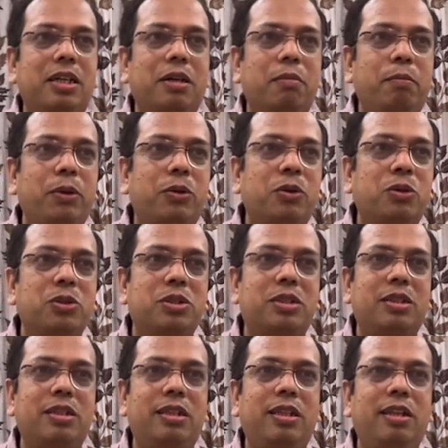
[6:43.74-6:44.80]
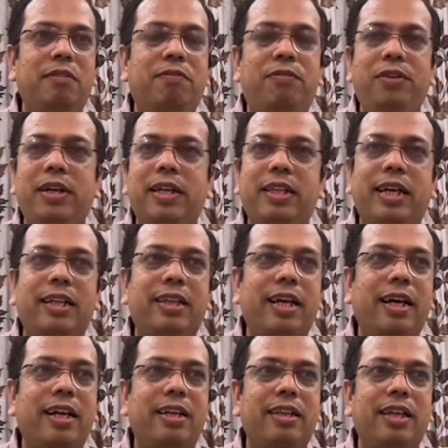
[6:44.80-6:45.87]
because they fear that
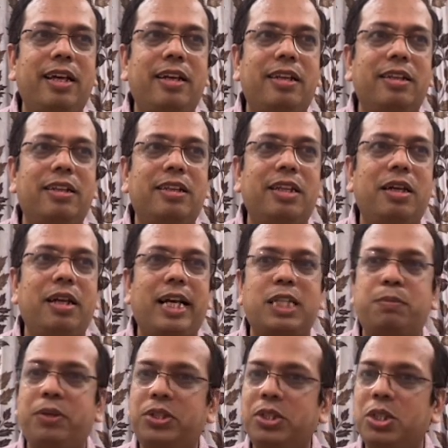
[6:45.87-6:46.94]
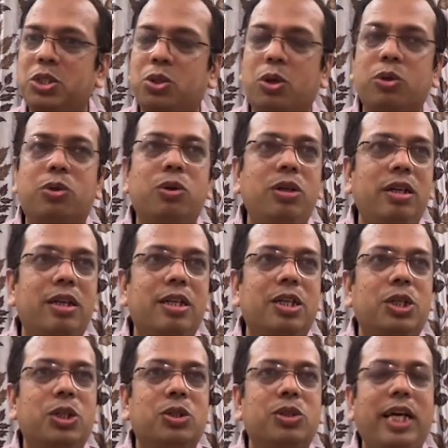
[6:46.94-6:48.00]
their expression is not good.
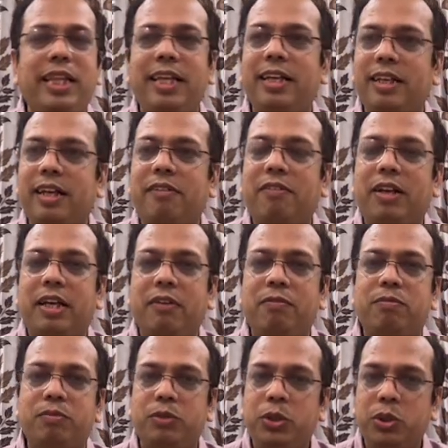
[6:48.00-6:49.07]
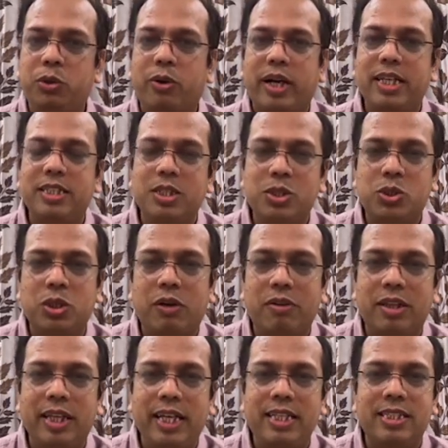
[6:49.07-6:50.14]
So I think it will give new horizons to our
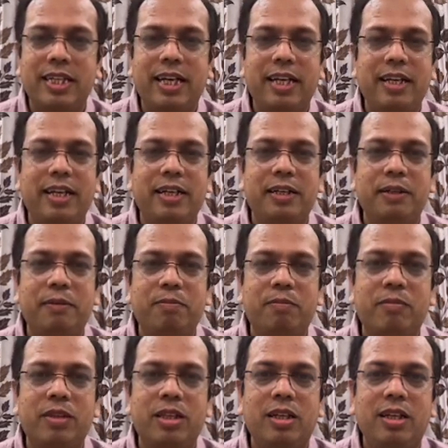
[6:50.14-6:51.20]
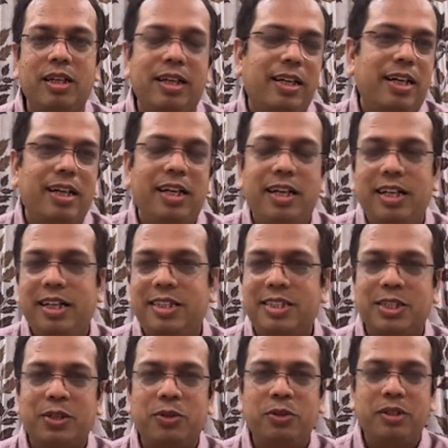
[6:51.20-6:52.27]
things, and it's a
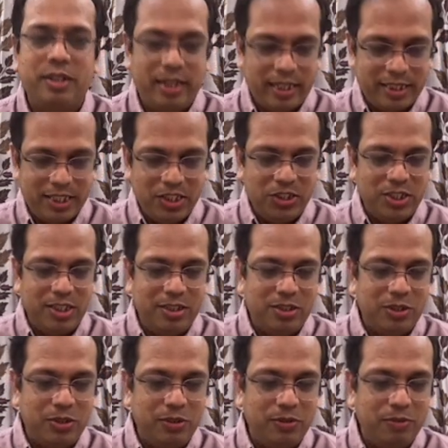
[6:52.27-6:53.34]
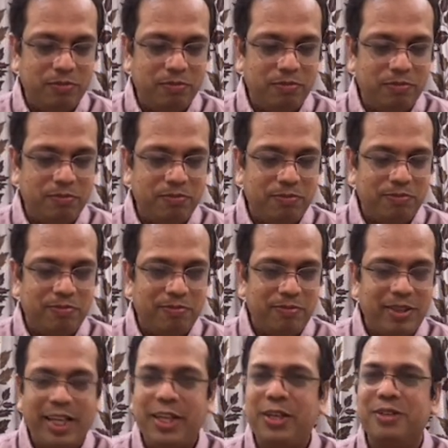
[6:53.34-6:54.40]
good extension. So
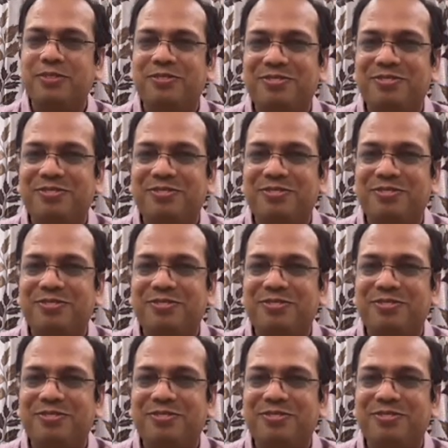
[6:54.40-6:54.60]
thank you.